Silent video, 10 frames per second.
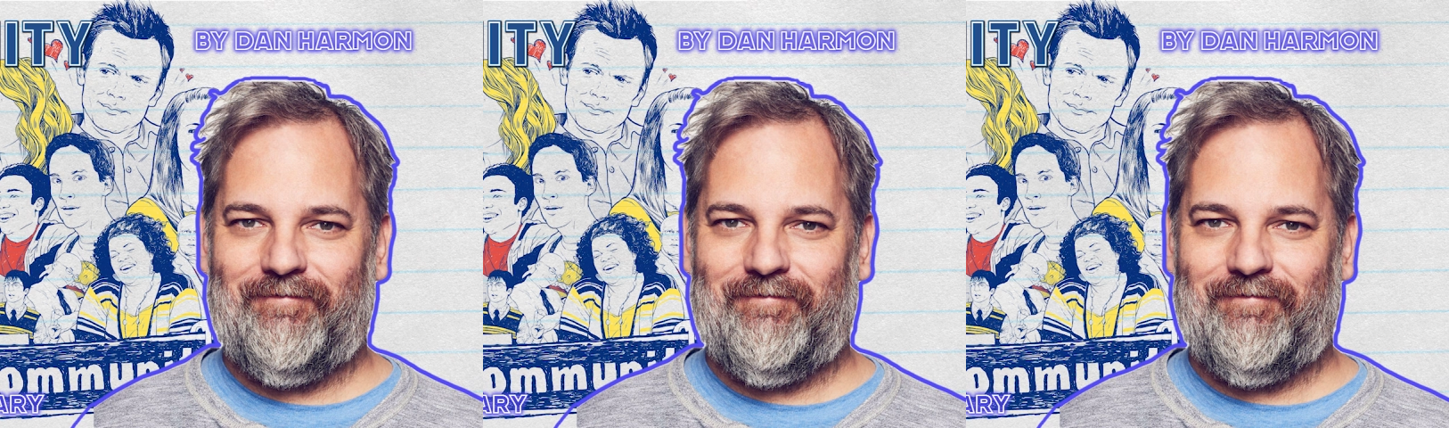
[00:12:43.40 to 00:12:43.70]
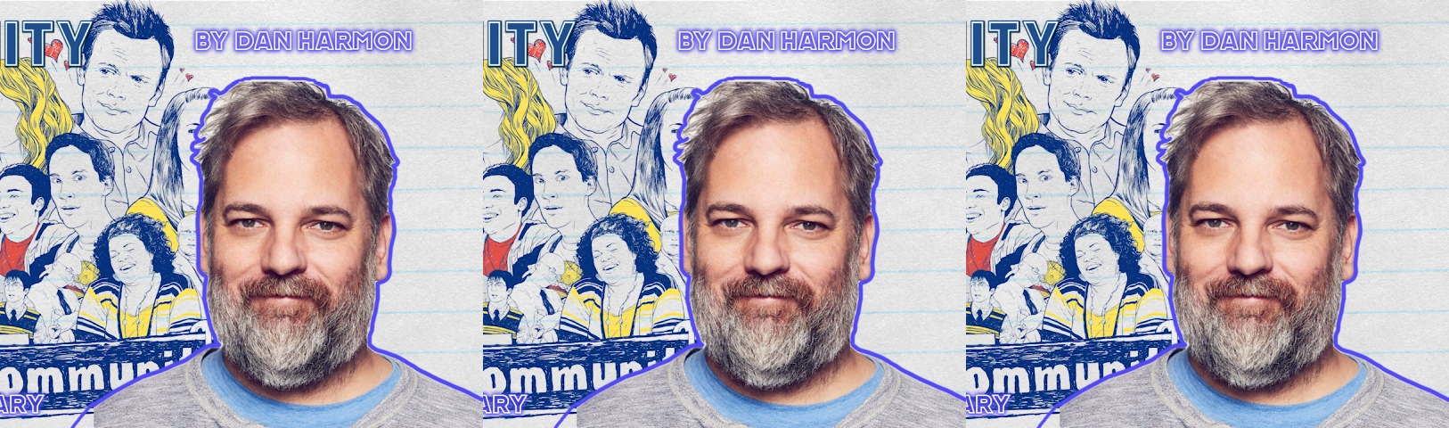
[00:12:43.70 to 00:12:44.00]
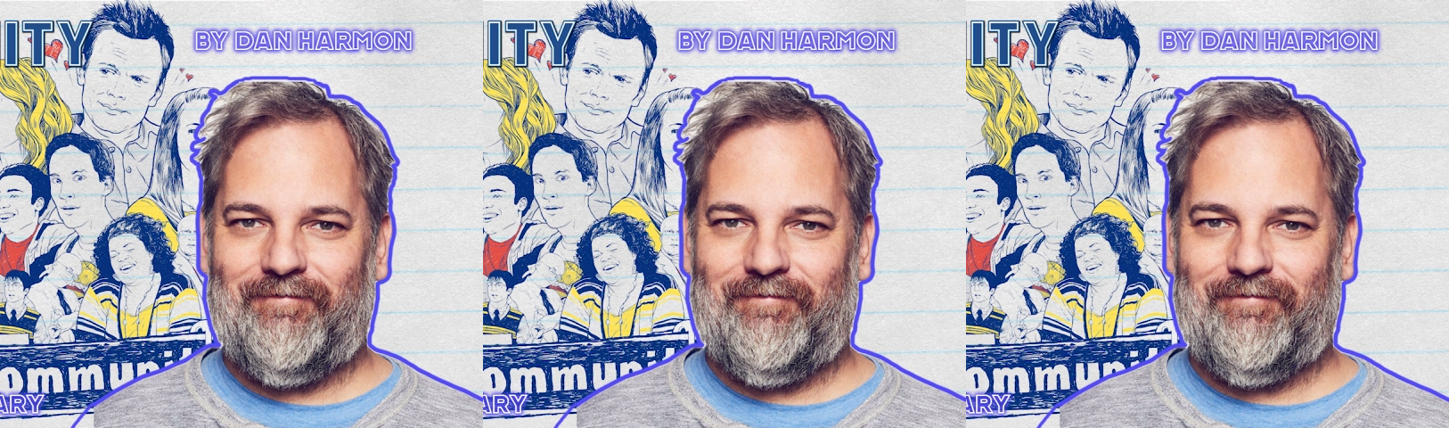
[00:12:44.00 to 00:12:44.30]

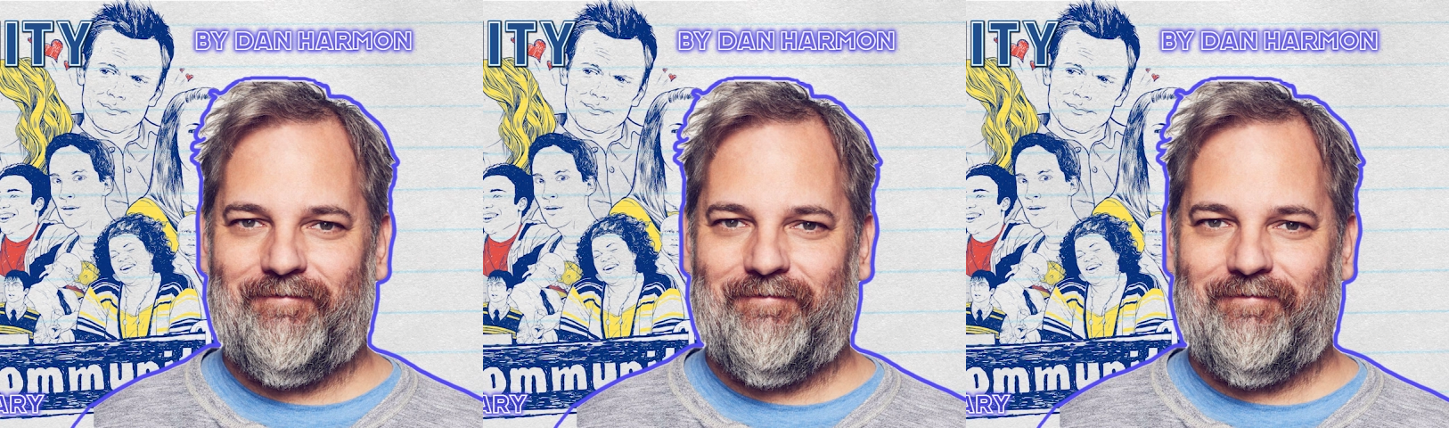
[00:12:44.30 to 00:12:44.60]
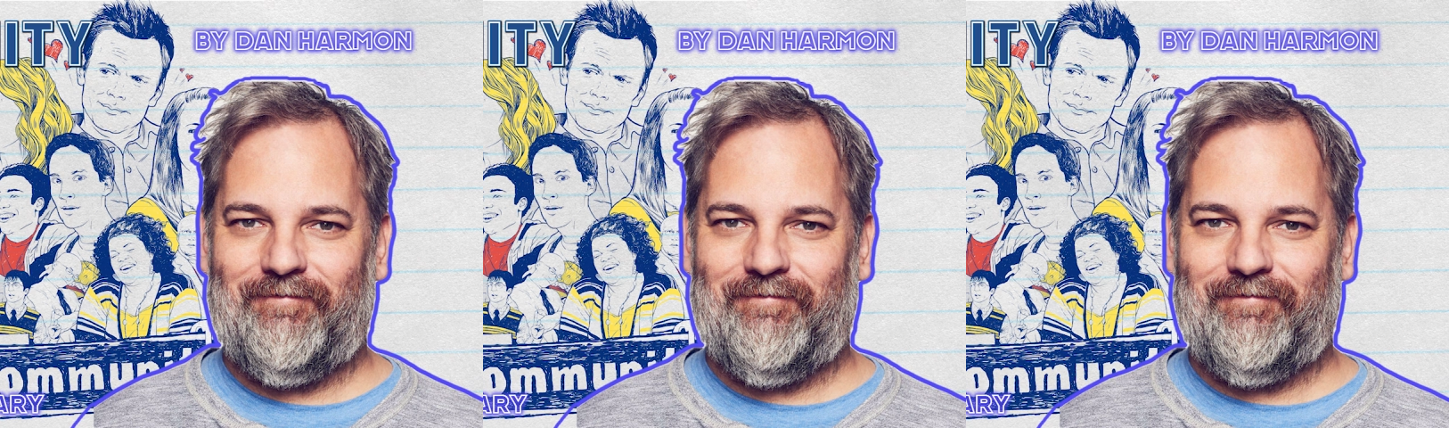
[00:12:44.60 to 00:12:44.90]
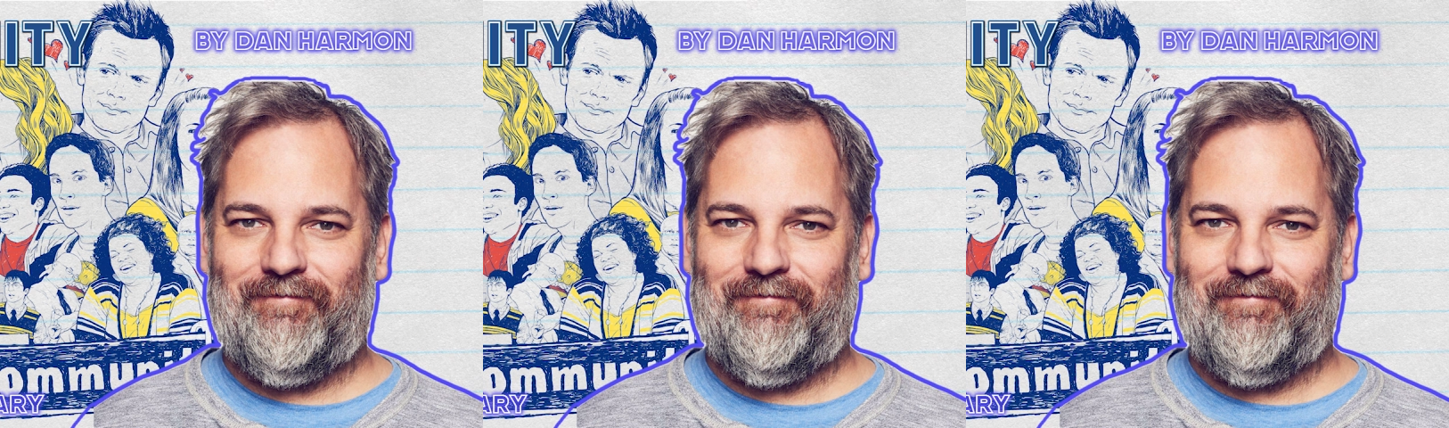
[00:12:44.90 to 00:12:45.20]

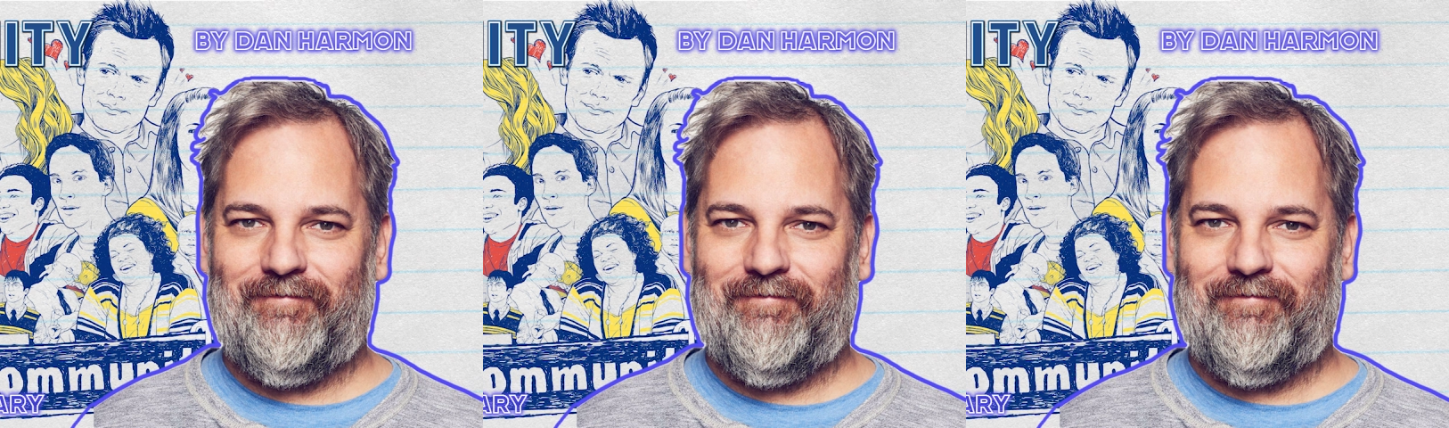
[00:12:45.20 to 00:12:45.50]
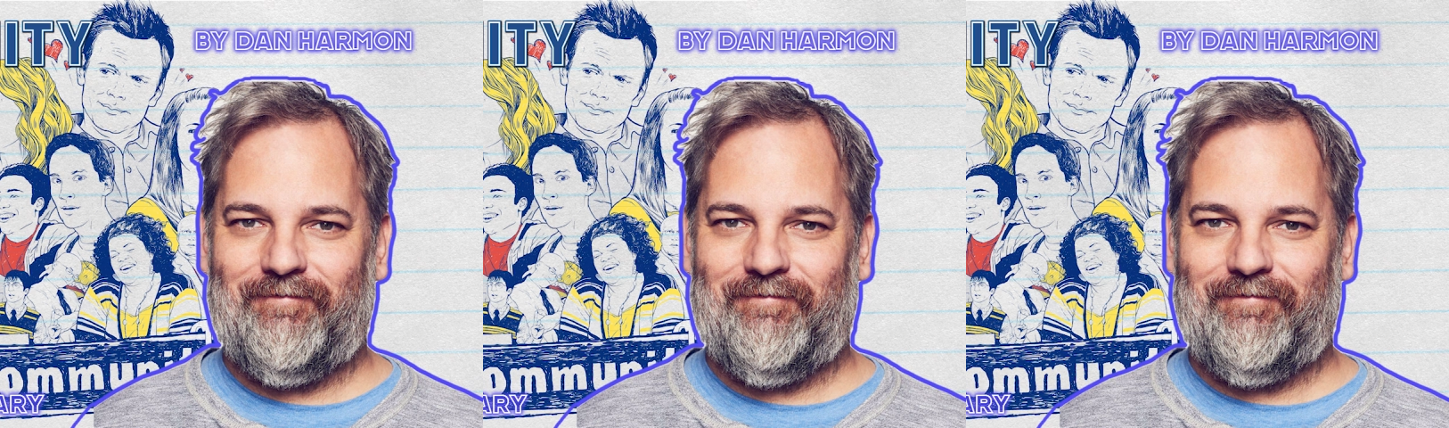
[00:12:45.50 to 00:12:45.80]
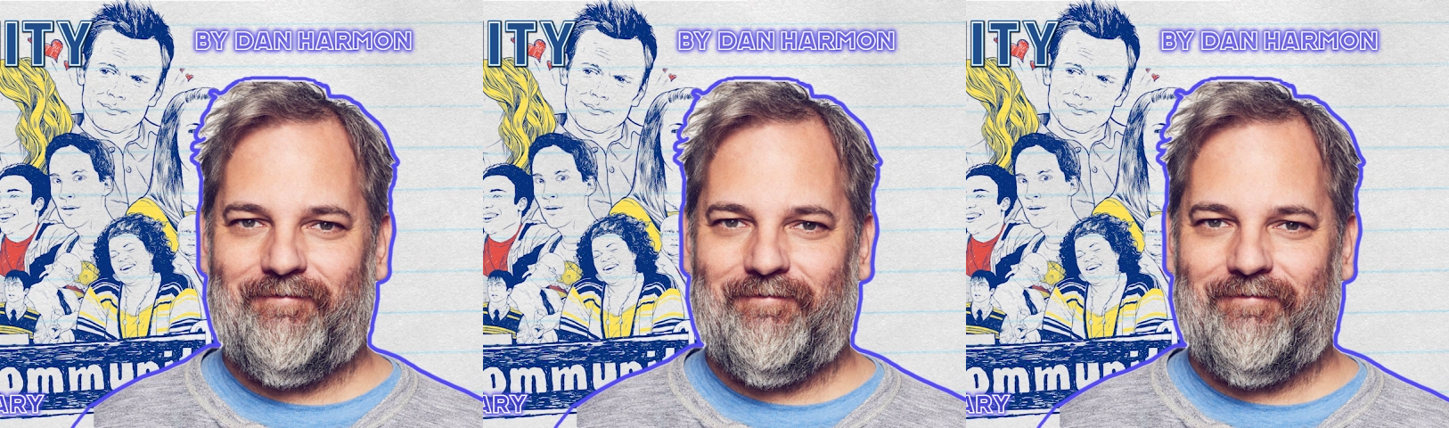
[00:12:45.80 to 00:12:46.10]

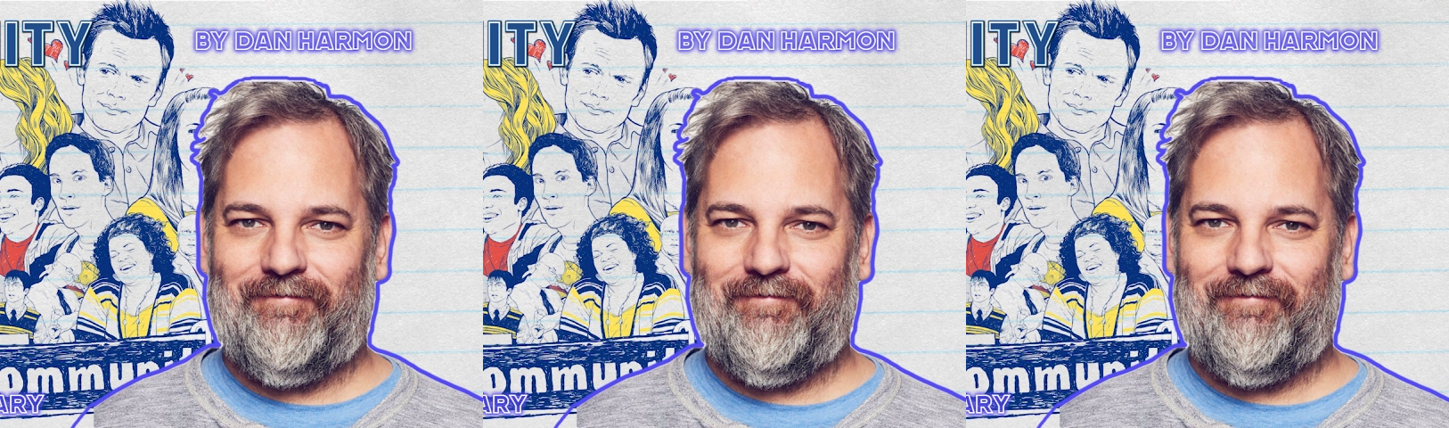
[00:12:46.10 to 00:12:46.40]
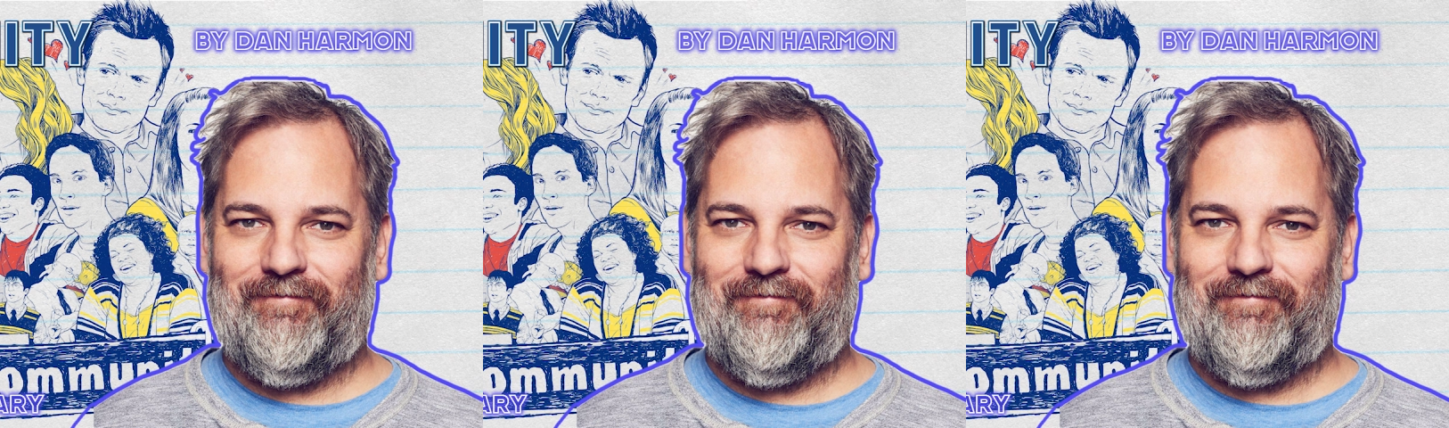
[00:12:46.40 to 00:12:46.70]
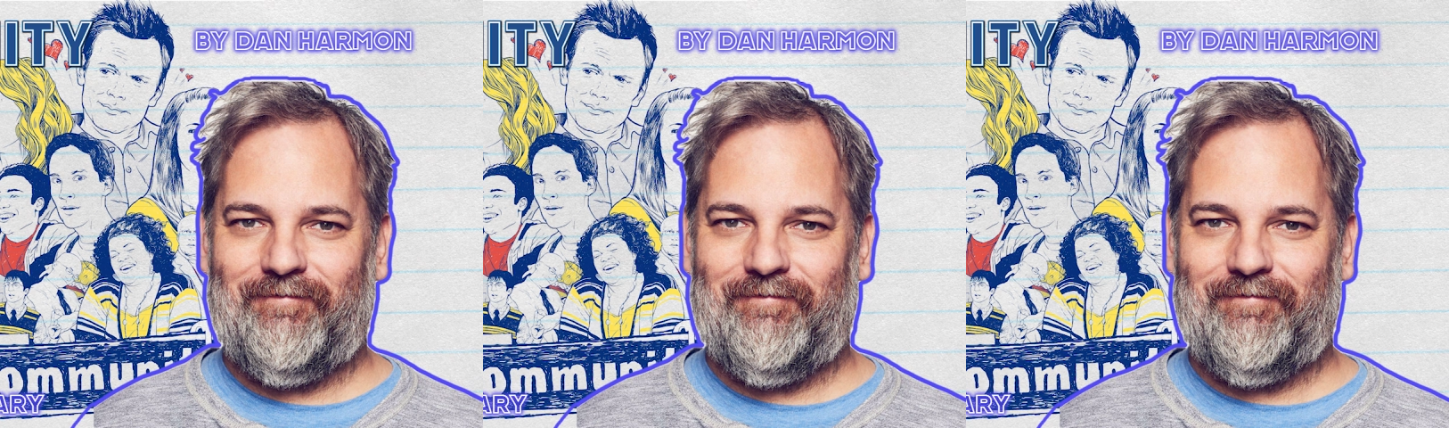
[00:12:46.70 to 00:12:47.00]

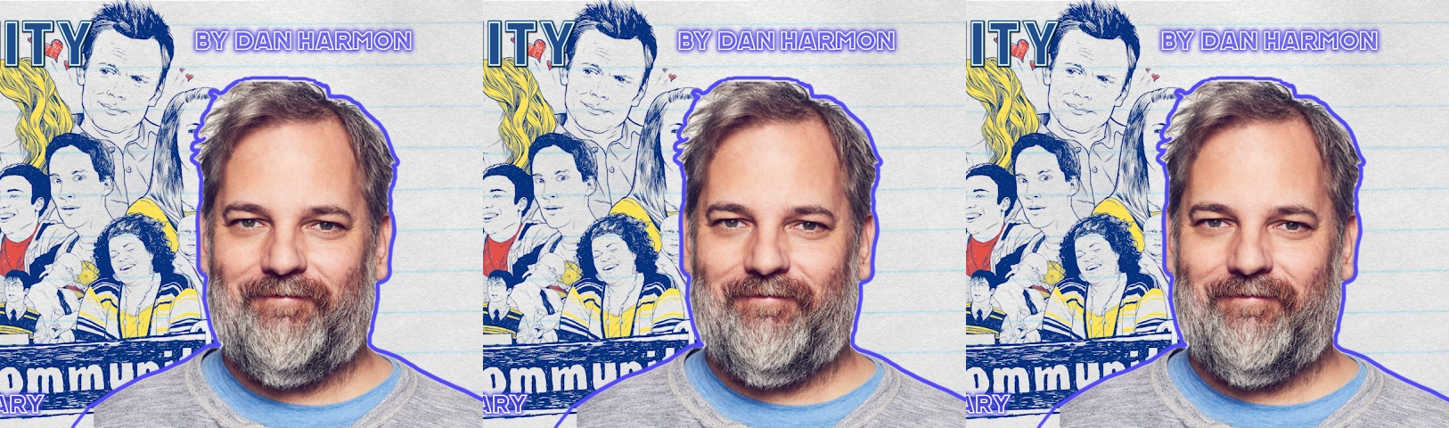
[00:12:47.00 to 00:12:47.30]
Nobody speaks.